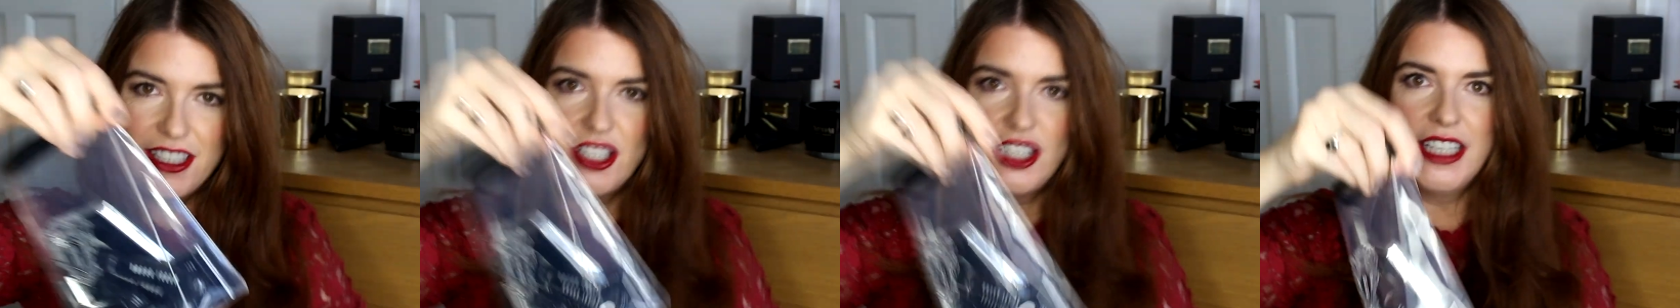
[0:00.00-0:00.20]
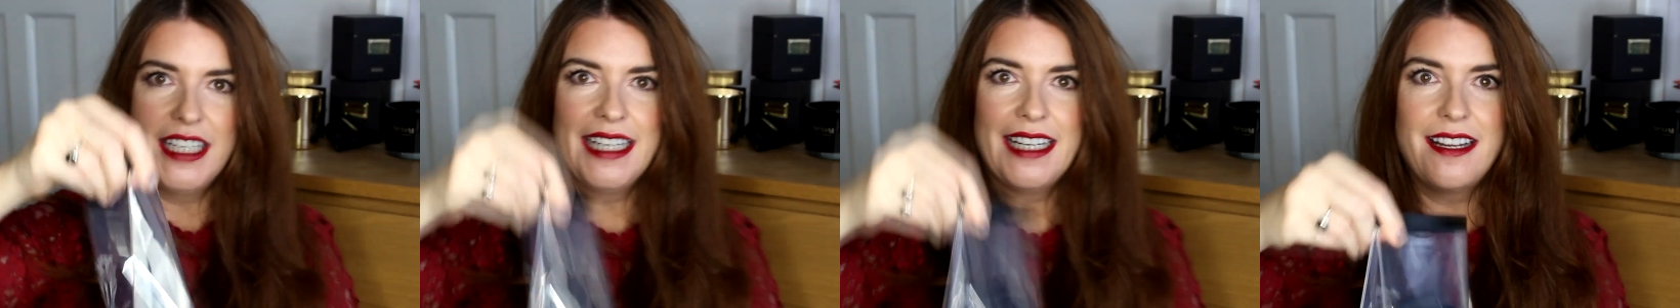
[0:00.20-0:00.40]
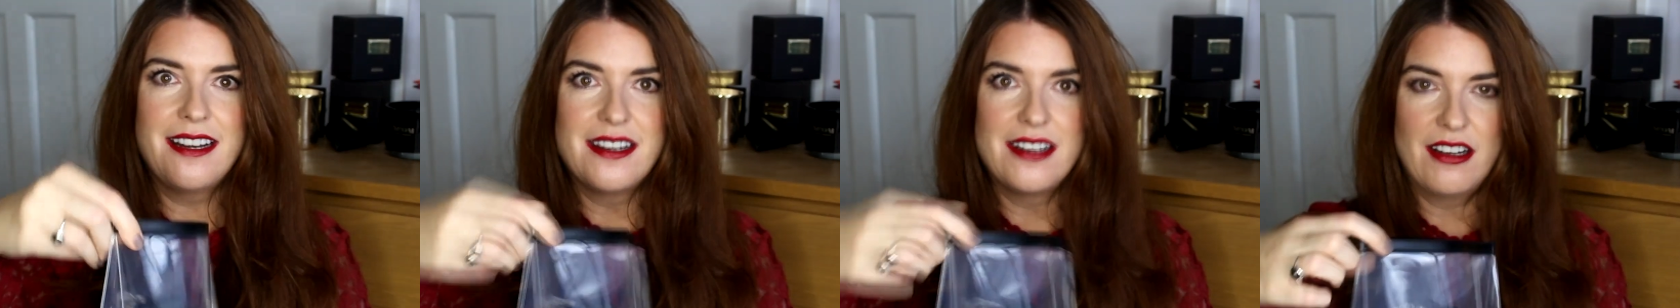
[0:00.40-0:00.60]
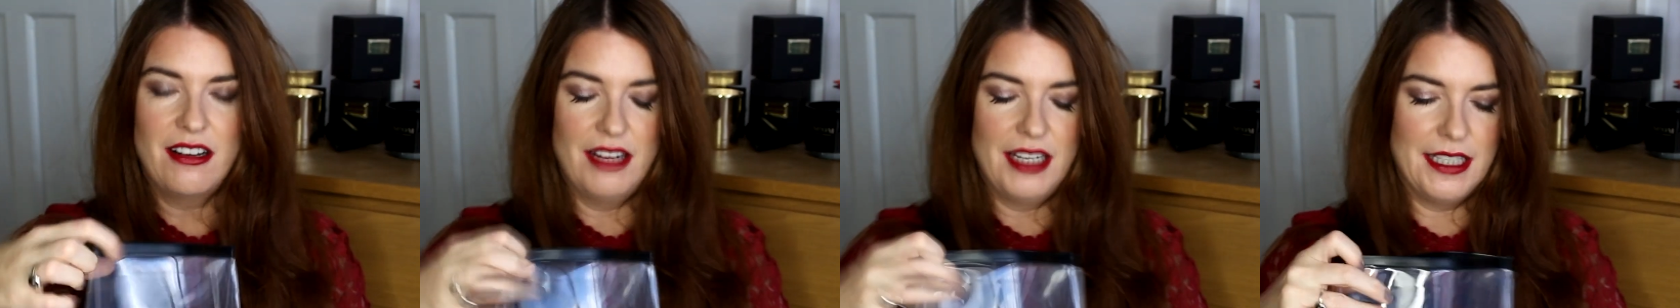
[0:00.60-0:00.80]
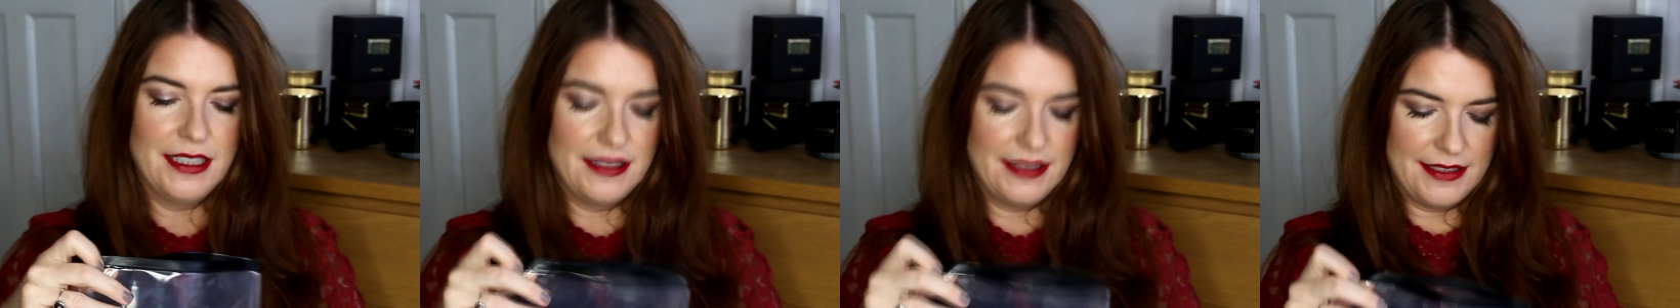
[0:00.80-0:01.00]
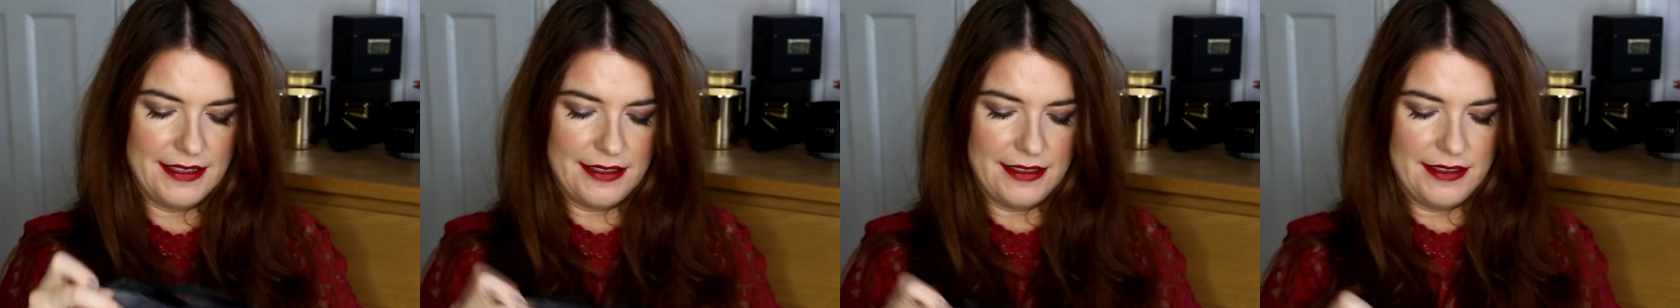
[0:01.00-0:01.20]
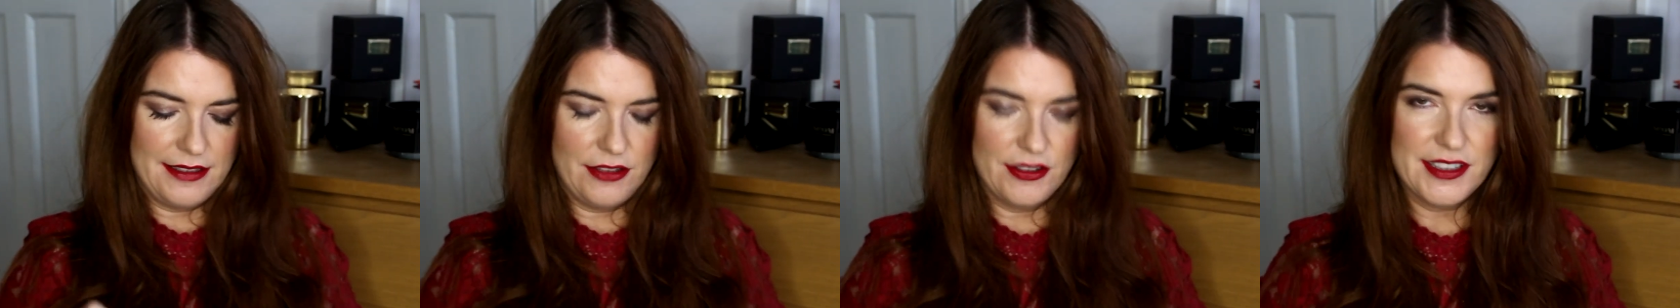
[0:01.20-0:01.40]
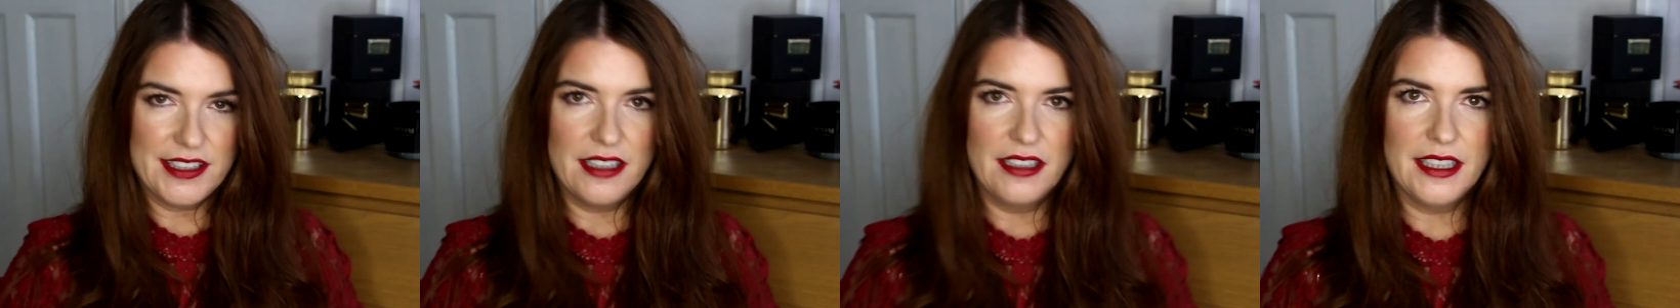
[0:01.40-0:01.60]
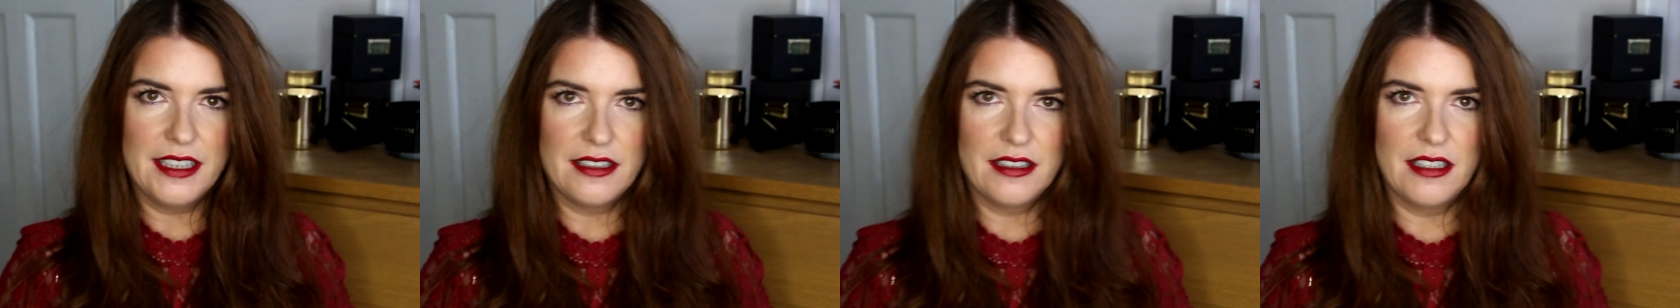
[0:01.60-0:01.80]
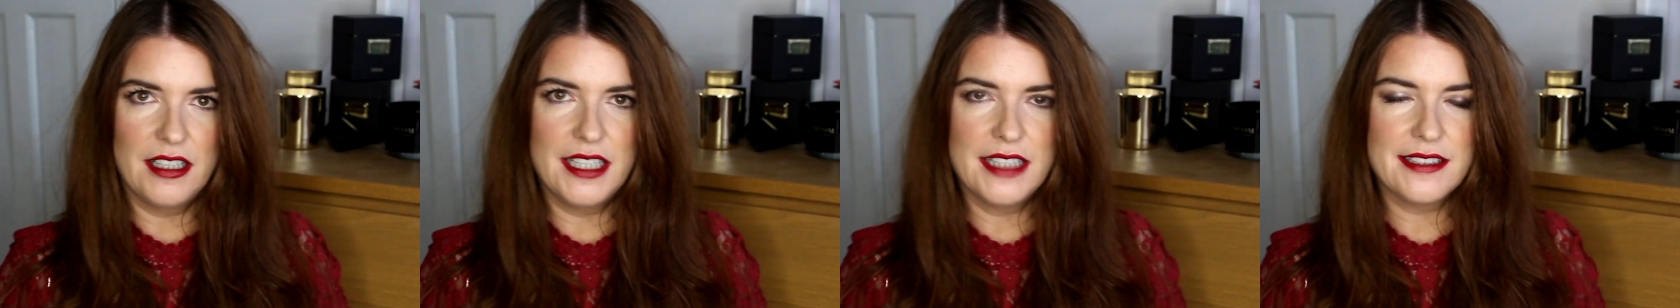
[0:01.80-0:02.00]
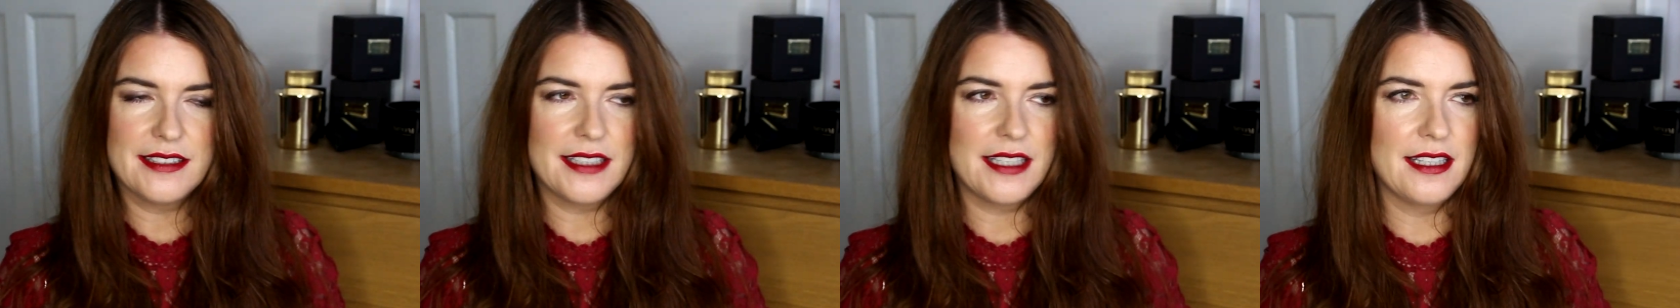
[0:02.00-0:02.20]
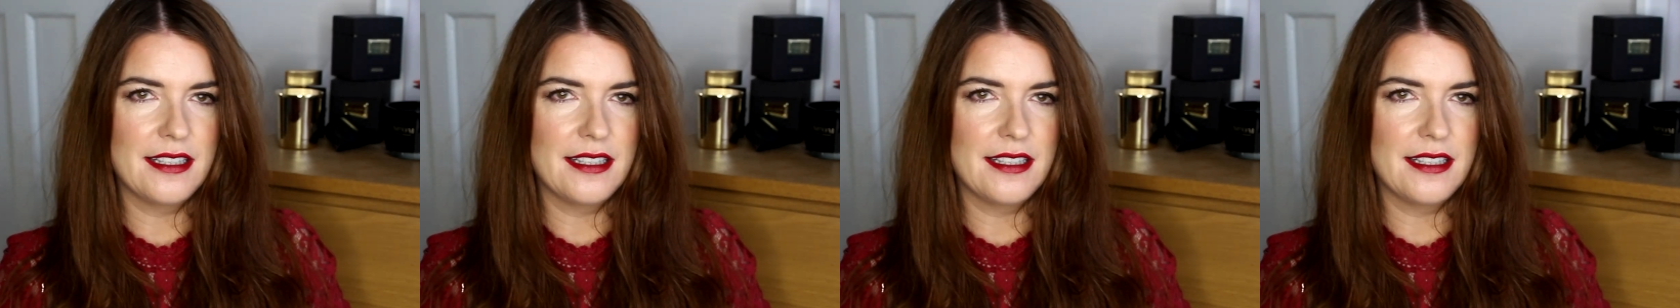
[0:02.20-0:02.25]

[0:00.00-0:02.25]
Sterling Nights. So Sterling Nights